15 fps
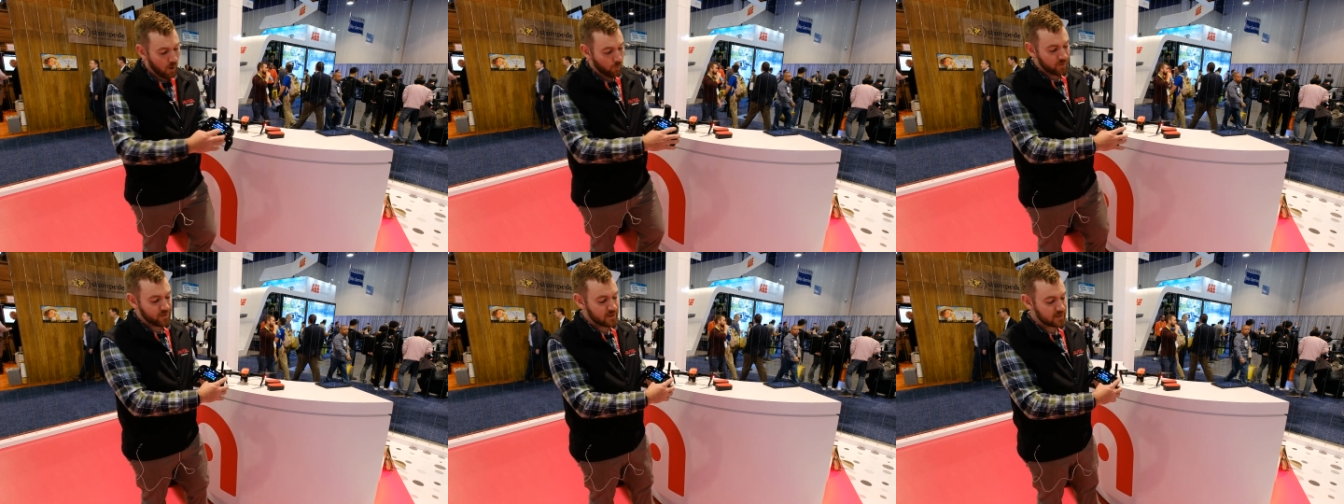
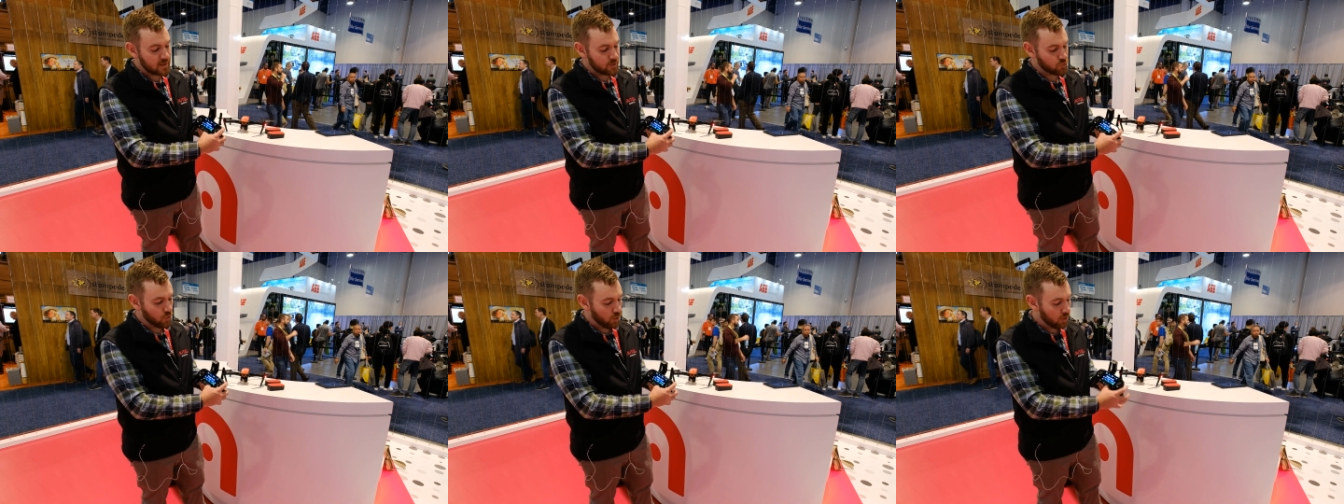With this
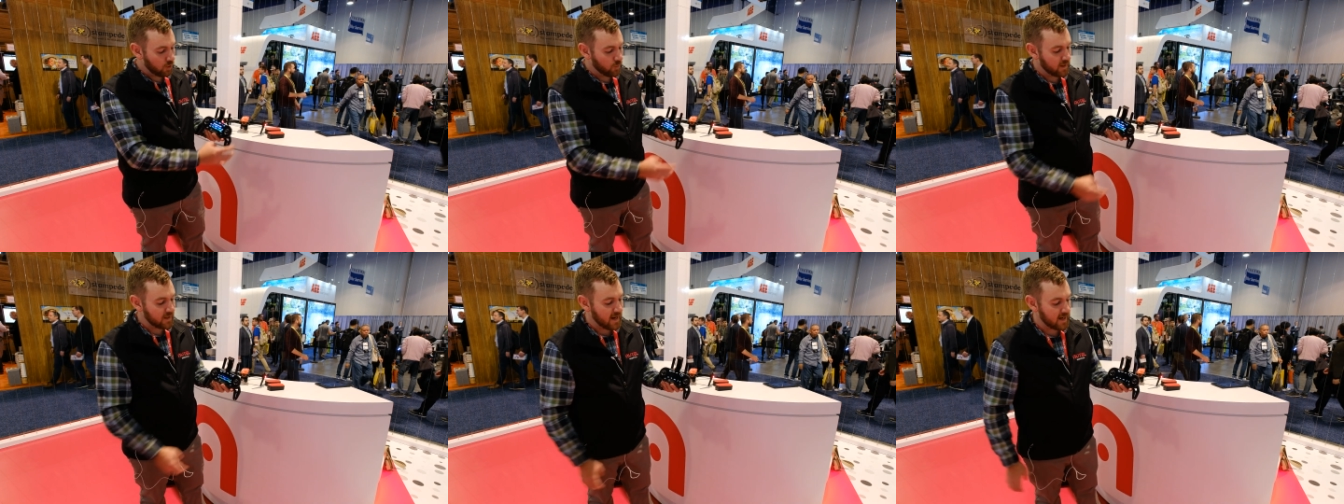controller,
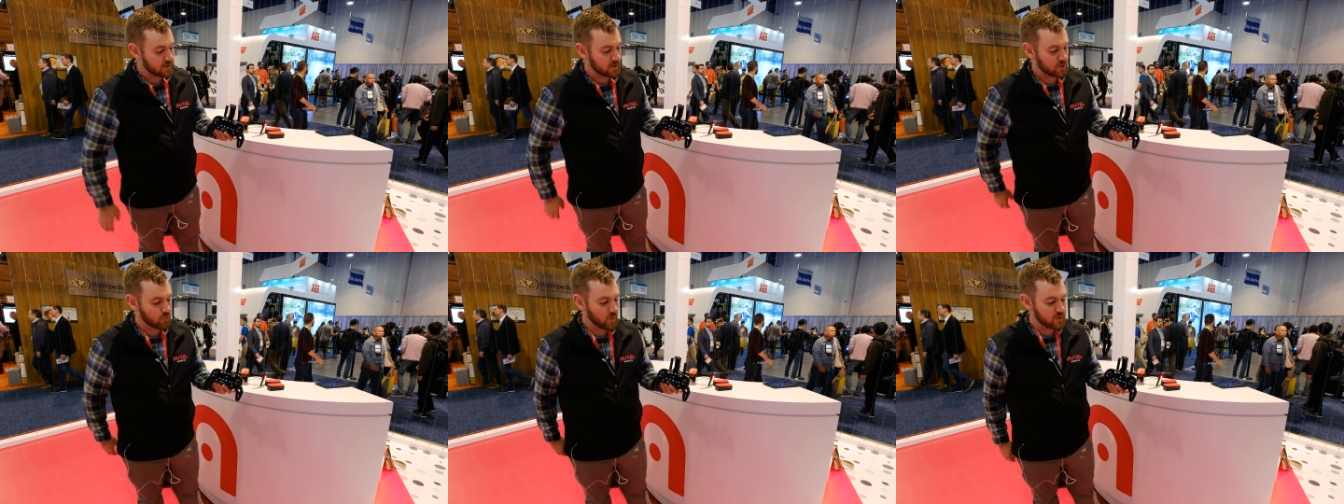we can
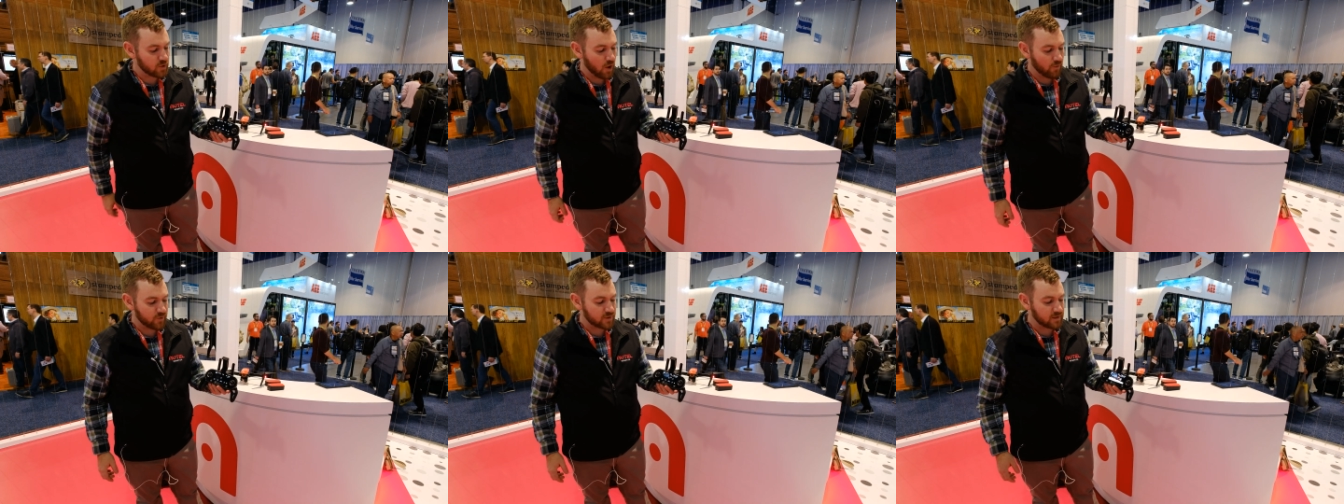actually switch
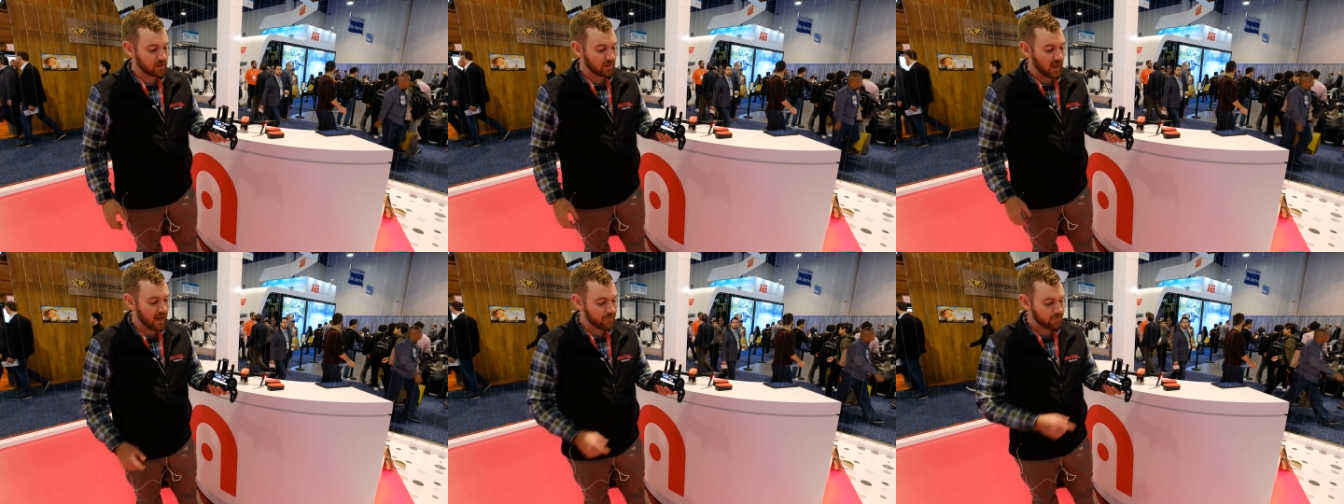over to the
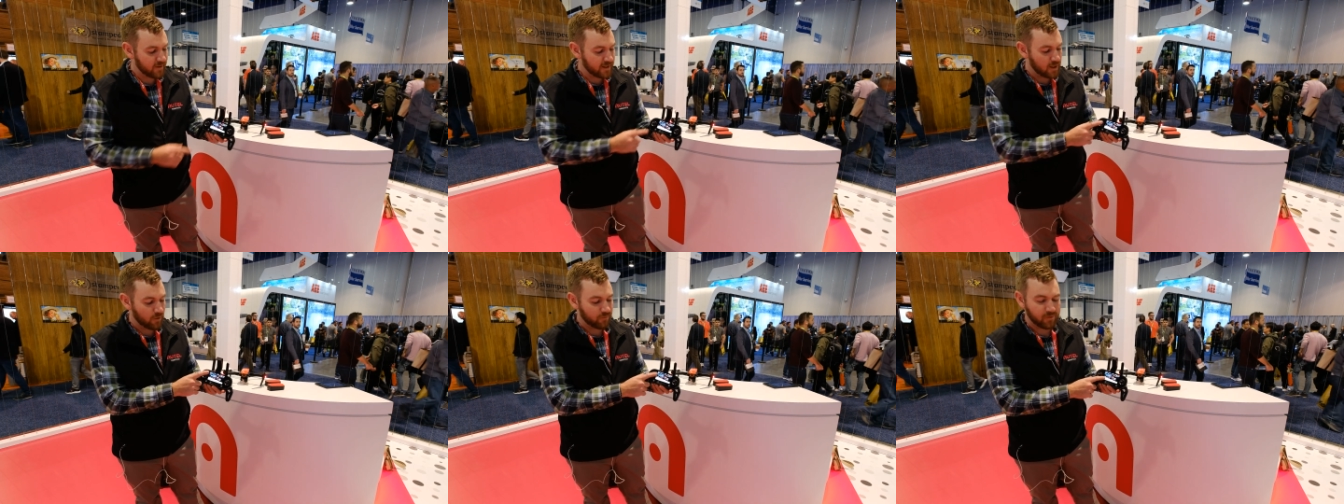live
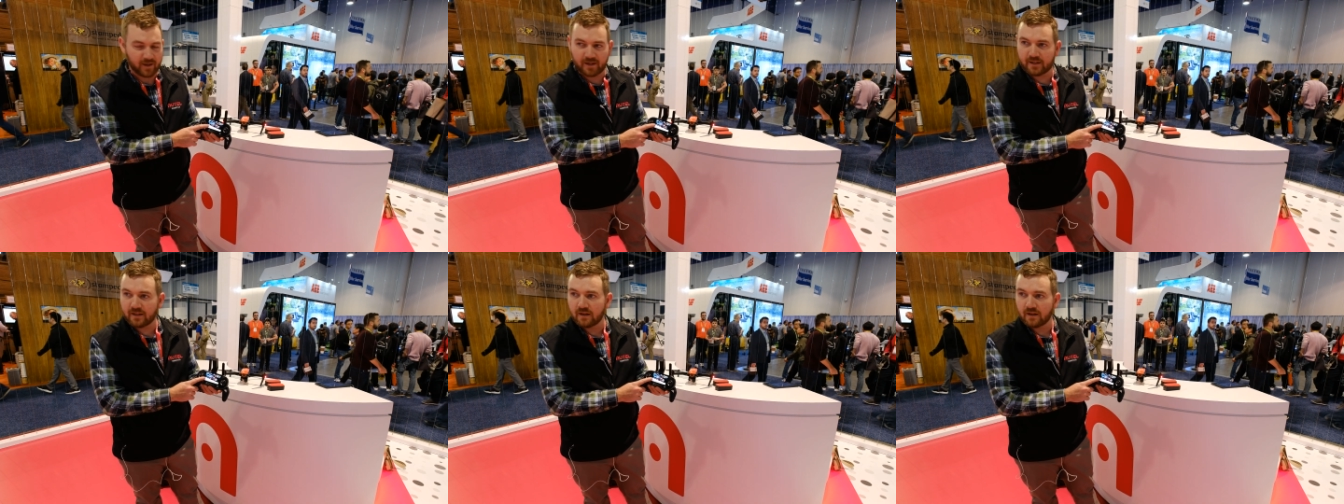video feed